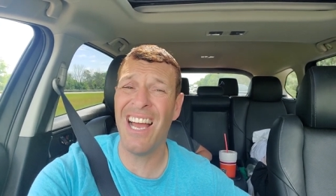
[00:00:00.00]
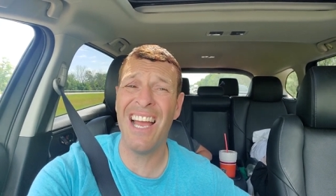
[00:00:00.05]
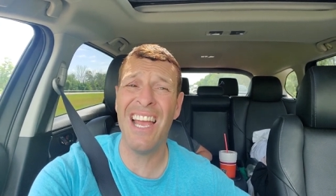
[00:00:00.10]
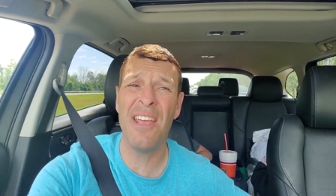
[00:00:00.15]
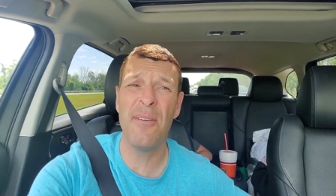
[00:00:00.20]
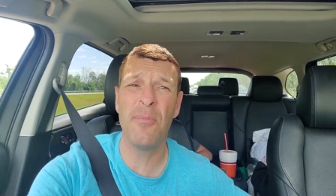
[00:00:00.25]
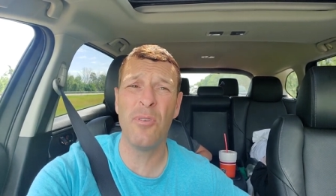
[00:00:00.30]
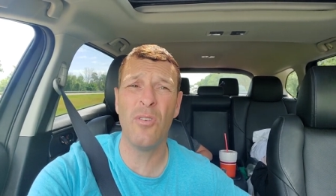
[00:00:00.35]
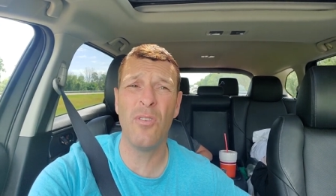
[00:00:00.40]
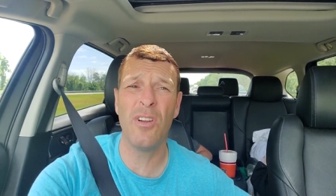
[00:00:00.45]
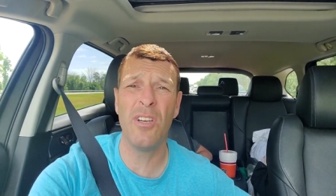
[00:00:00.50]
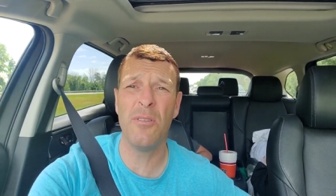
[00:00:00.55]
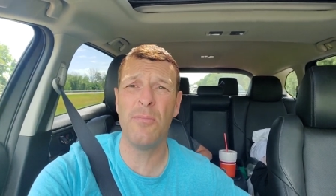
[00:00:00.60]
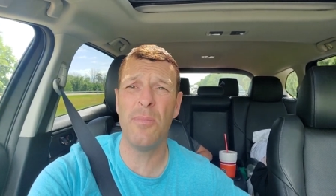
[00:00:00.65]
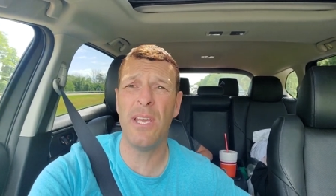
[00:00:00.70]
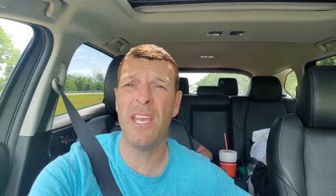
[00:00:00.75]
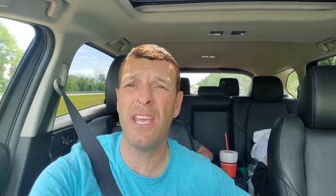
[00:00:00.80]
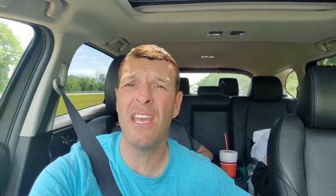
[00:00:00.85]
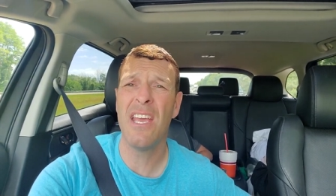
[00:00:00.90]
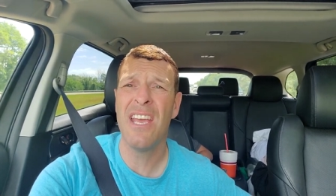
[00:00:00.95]
I am going to
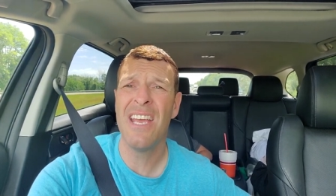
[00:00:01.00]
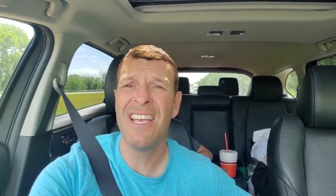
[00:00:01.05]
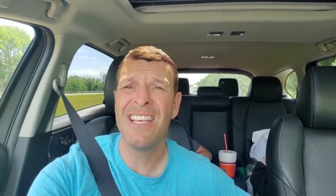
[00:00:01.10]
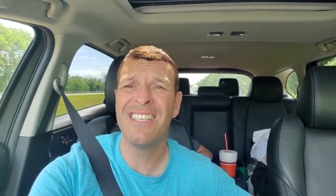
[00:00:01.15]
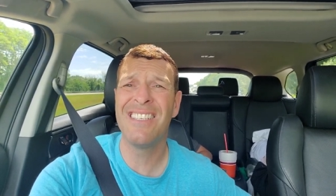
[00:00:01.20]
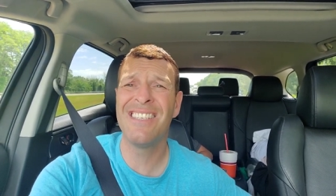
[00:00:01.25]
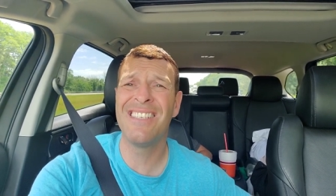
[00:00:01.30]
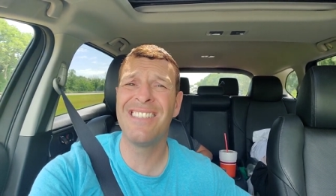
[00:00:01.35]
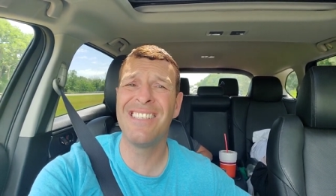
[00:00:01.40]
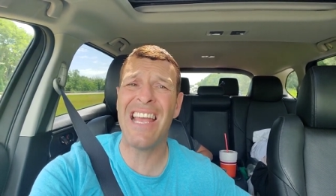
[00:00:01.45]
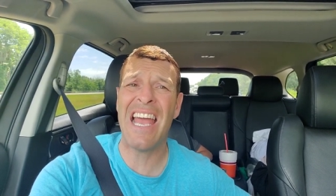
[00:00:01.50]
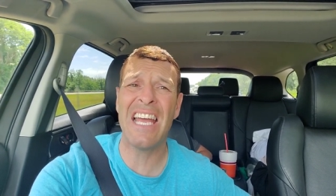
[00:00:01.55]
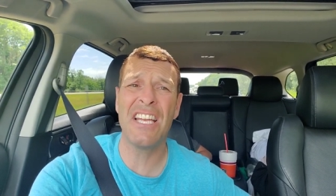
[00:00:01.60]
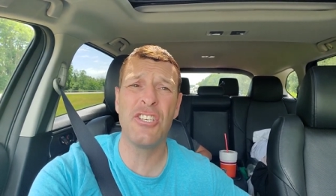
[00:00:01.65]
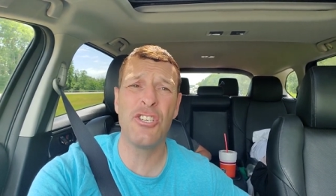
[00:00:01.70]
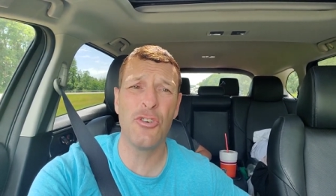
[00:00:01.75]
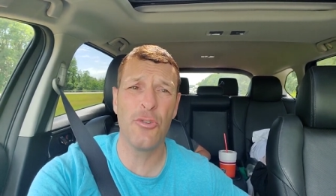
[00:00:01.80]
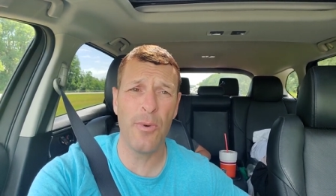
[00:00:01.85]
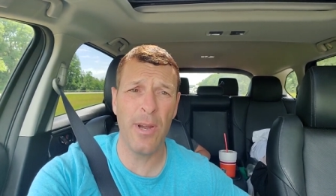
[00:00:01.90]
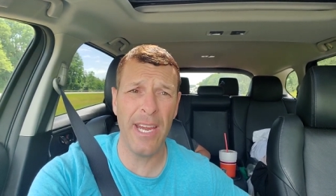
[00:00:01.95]
be
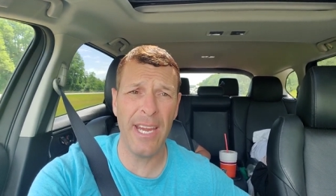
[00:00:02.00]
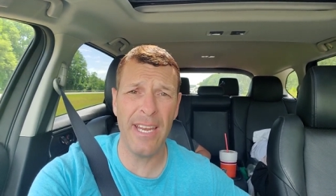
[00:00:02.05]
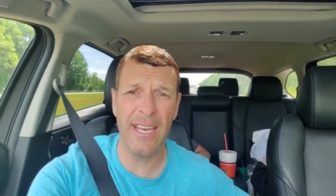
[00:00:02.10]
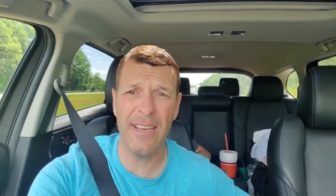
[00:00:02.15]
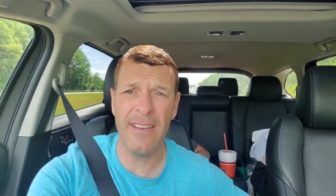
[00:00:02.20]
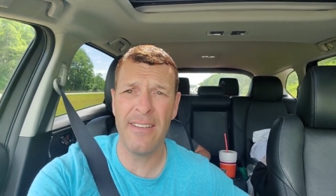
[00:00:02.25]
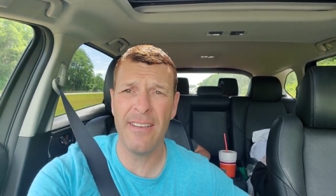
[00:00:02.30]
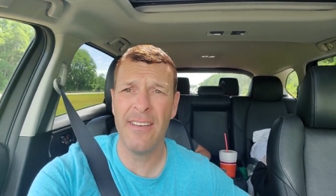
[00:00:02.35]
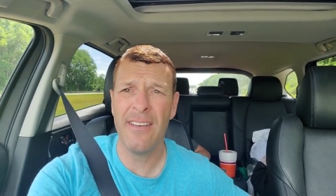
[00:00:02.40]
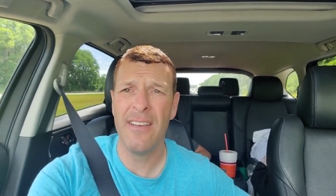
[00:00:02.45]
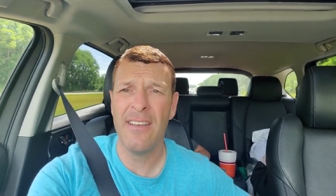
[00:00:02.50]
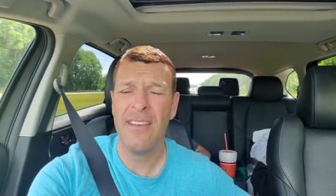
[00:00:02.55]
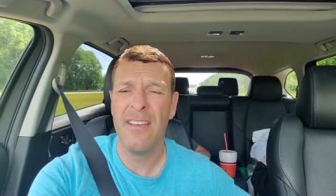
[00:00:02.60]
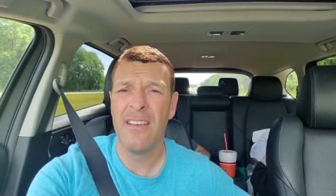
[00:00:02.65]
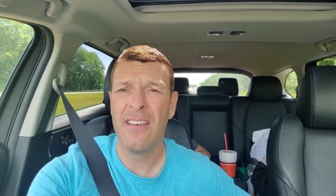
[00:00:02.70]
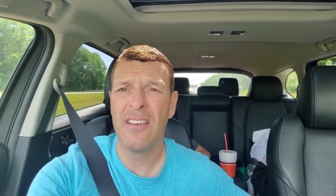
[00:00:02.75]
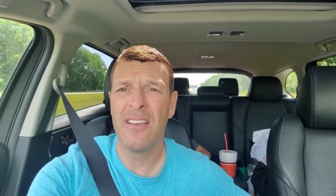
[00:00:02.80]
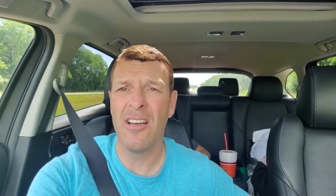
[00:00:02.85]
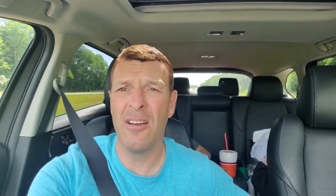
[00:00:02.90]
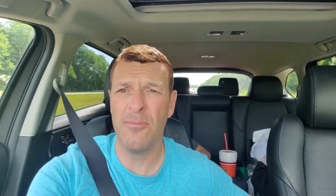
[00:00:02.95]
saturated
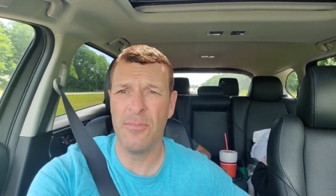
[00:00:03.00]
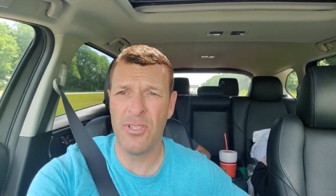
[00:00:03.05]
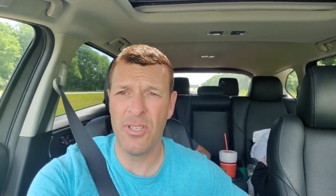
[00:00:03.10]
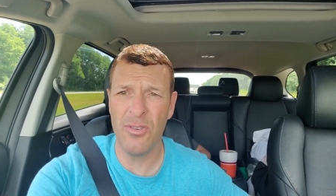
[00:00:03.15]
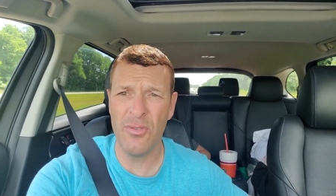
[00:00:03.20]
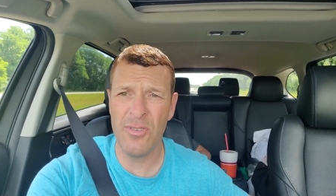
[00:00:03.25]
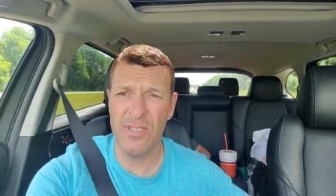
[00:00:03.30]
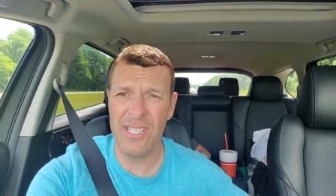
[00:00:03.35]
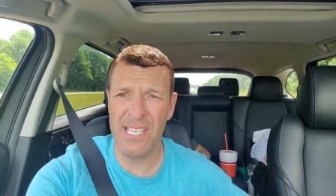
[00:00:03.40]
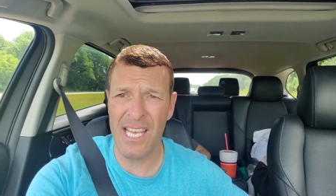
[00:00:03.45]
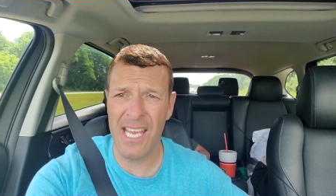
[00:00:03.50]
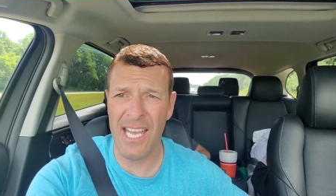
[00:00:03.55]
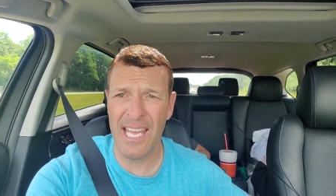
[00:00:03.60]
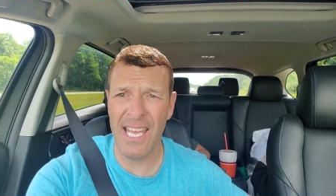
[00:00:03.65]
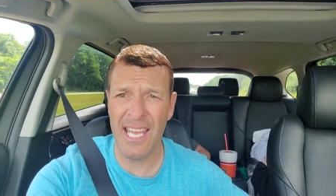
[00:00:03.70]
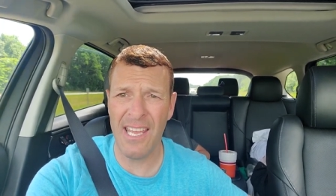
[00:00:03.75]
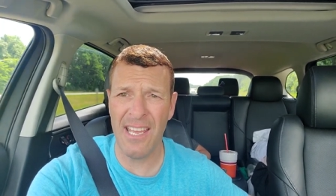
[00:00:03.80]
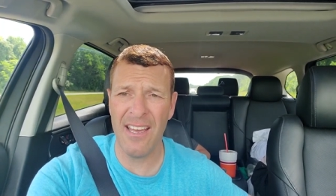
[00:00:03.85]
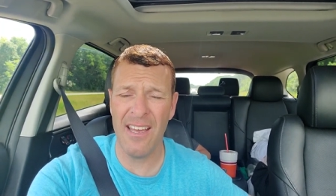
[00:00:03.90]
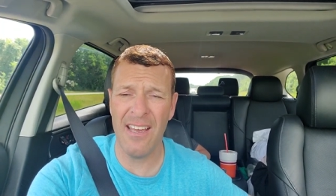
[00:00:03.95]
come
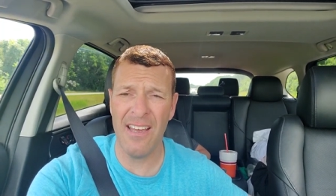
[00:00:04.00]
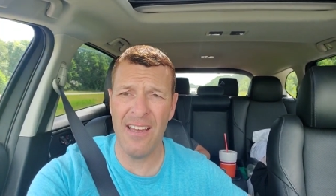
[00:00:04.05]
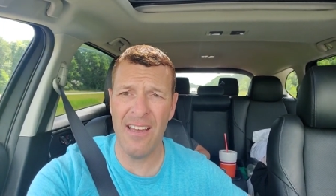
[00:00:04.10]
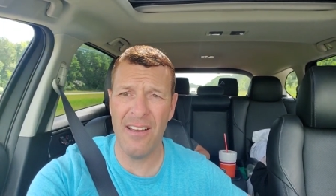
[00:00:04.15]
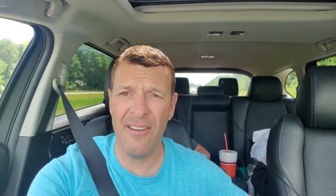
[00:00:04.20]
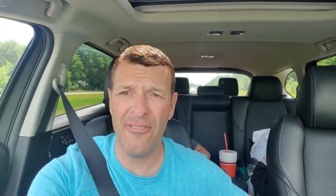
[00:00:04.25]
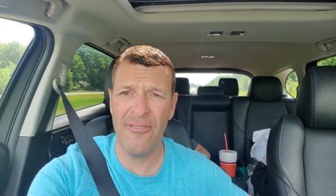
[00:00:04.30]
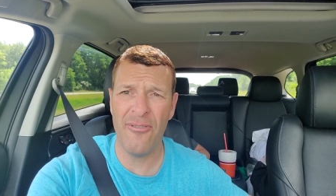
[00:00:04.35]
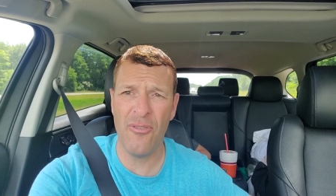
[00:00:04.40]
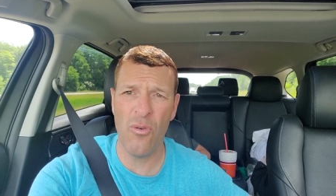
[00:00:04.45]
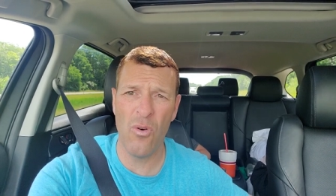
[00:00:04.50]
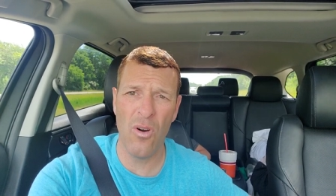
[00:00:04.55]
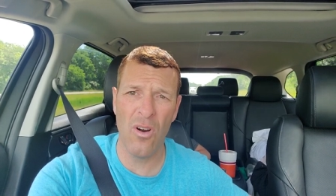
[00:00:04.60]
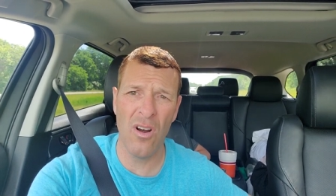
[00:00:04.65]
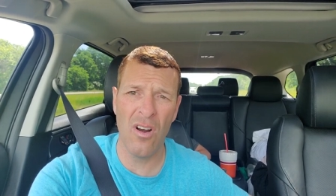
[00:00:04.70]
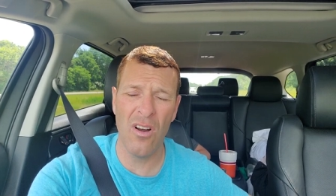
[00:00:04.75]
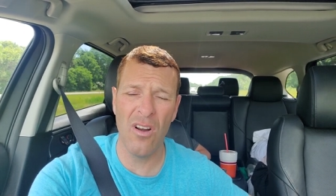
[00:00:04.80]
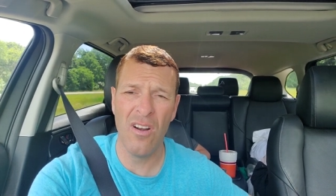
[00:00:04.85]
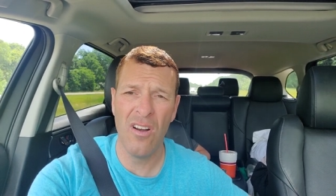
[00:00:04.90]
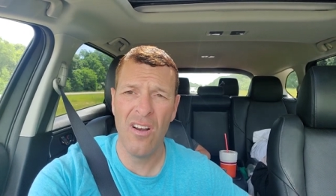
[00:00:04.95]
Tuesday uh,
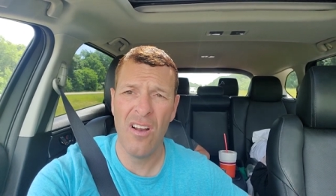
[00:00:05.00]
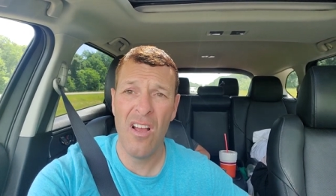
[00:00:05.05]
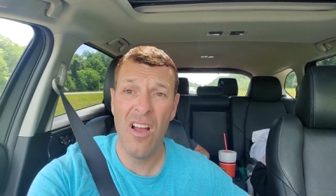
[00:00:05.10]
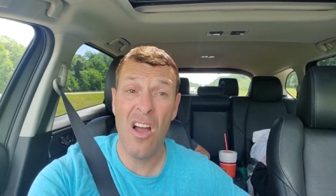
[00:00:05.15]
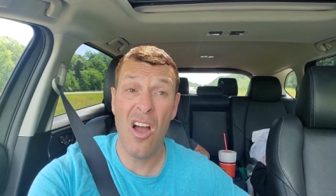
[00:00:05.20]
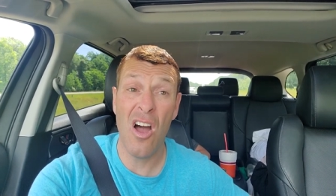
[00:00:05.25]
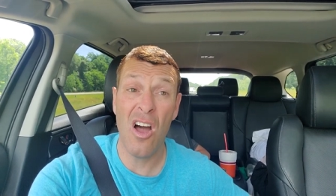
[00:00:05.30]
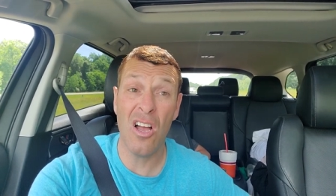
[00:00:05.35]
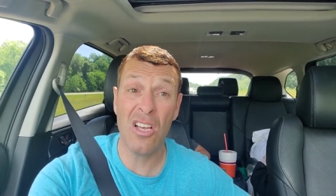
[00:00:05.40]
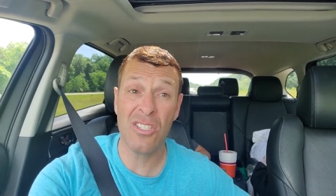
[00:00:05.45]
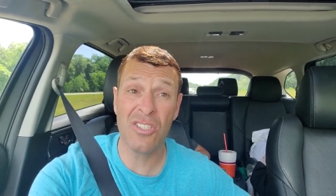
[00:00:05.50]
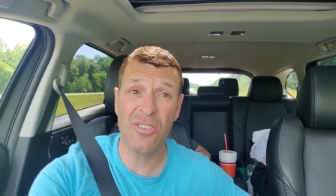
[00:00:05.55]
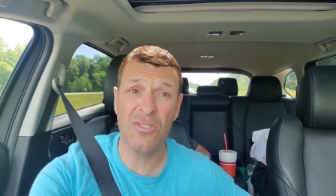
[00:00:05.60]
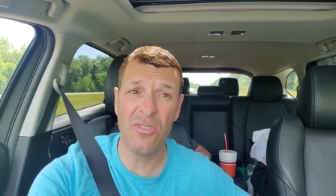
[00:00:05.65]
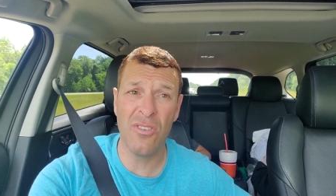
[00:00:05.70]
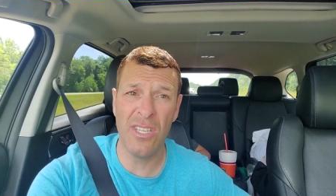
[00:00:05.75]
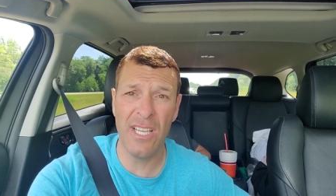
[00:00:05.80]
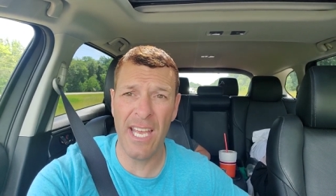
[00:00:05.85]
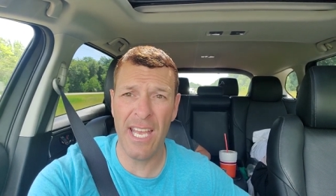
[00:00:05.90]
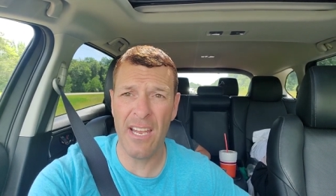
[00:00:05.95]
for
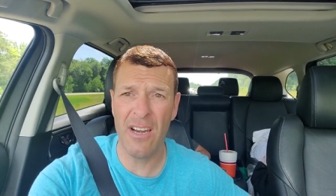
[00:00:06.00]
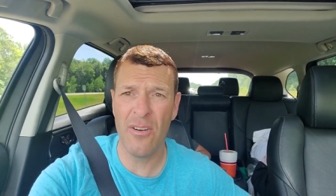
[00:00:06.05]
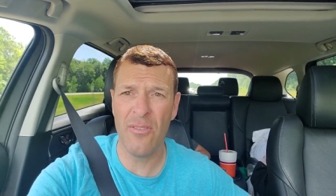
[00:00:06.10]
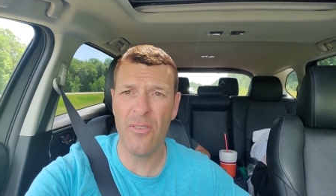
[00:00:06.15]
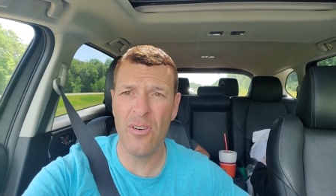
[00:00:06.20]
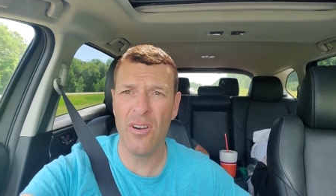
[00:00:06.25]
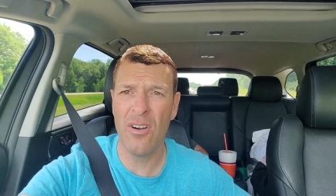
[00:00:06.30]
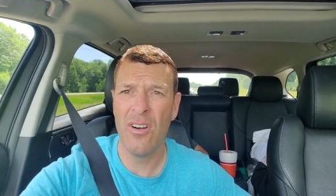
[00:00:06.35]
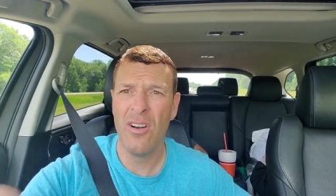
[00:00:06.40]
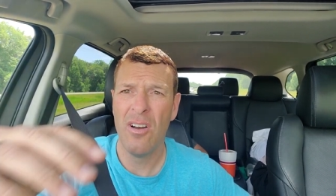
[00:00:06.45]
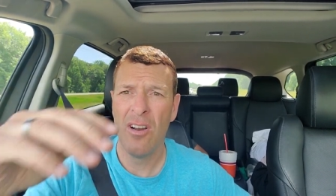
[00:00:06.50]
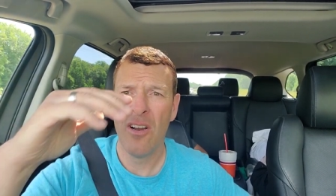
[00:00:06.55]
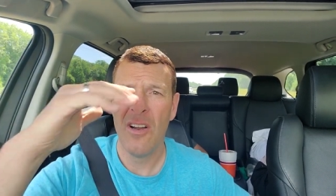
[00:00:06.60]
Austral Hanover.